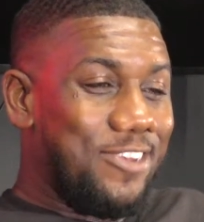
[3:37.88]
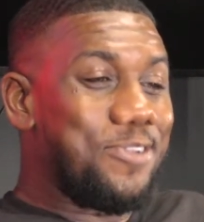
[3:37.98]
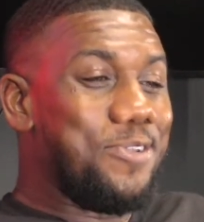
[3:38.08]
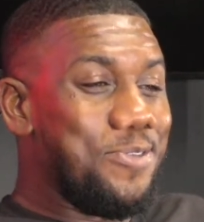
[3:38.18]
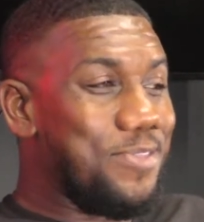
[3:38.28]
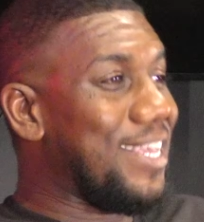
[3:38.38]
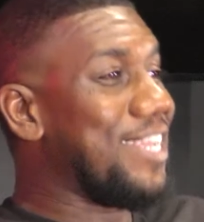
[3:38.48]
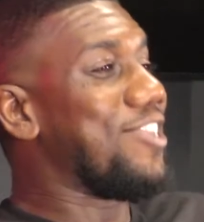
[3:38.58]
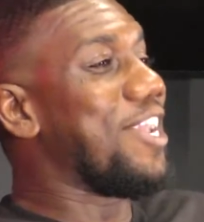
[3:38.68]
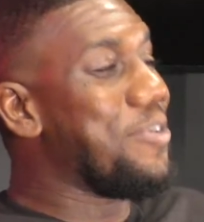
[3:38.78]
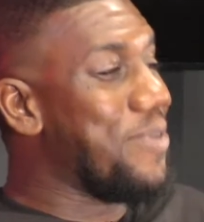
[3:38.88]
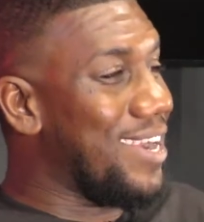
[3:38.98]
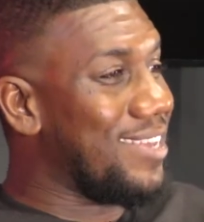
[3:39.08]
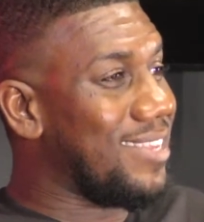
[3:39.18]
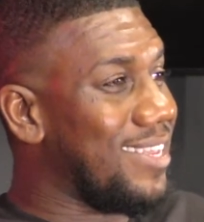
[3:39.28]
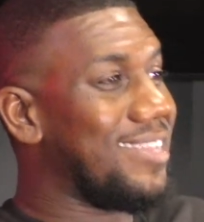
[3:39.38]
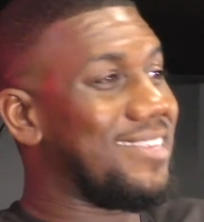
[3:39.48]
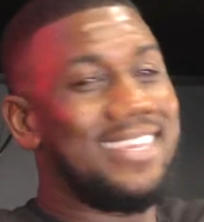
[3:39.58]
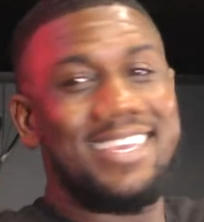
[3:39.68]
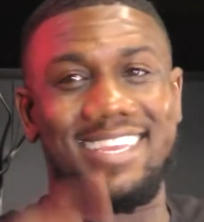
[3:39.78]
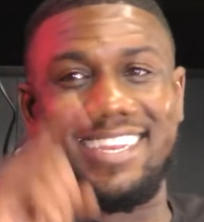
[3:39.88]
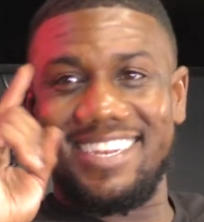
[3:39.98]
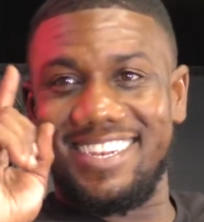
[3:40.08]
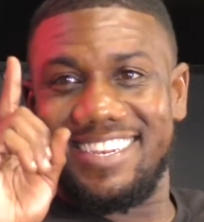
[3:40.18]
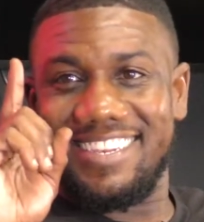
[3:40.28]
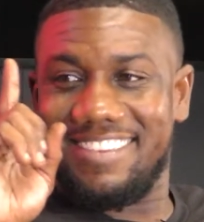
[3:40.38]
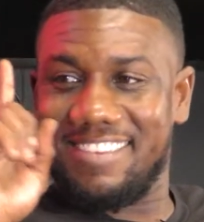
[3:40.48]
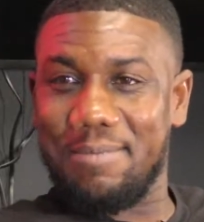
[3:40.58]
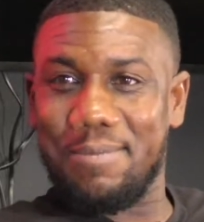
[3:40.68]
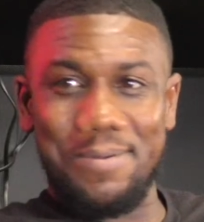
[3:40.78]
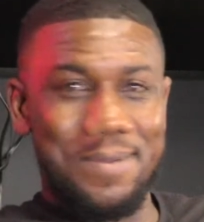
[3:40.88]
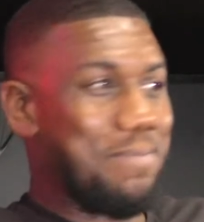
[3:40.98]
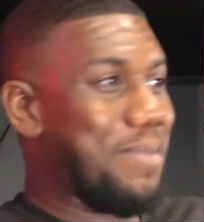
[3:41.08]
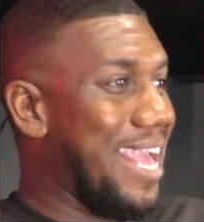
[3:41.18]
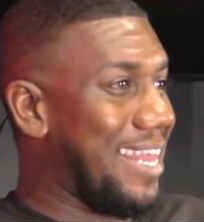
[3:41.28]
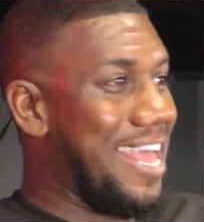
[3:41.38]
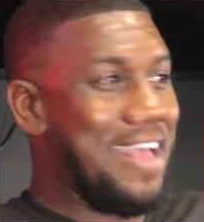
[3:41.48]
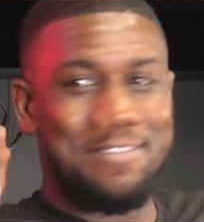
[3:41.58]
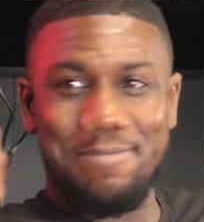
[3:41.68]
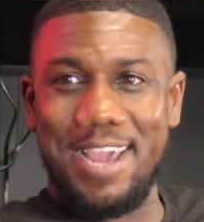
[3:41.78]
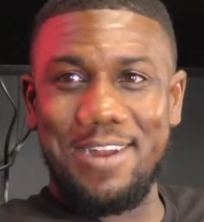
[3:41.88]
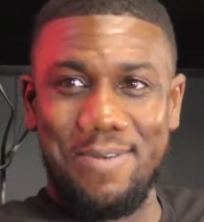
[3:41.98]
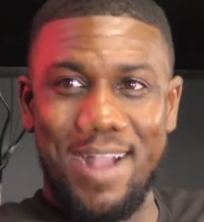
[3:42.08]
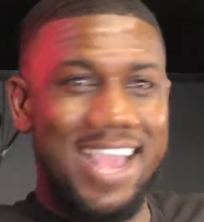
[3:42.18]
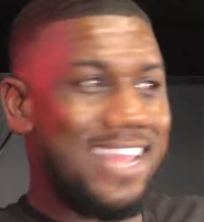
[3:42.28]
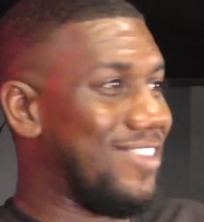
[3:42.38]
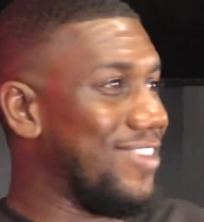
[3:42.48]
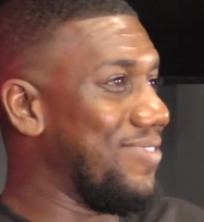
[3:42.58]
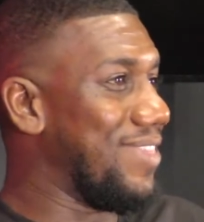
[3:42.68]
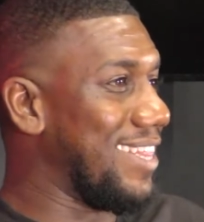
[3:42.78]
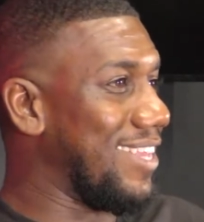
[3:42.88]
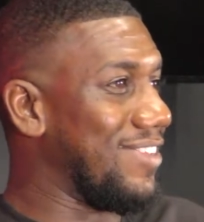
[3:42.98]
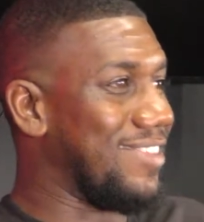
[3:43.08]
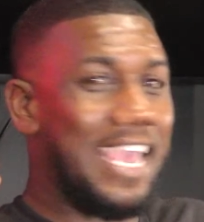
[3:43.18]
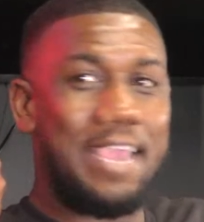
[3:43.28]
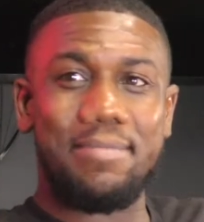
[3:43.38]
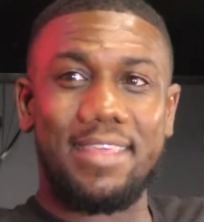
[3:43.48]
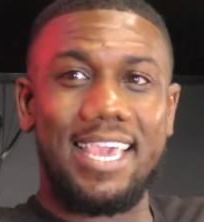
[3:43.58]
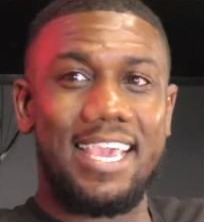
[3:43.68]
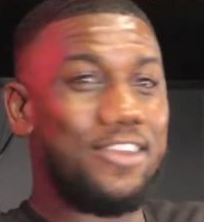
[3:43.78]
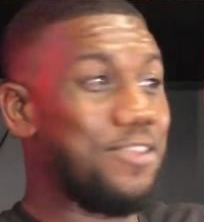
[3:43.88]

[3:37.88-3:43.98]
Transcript: Do you think January 6th and the summer with the Black Lives Matter riots, do you think they're the same thing?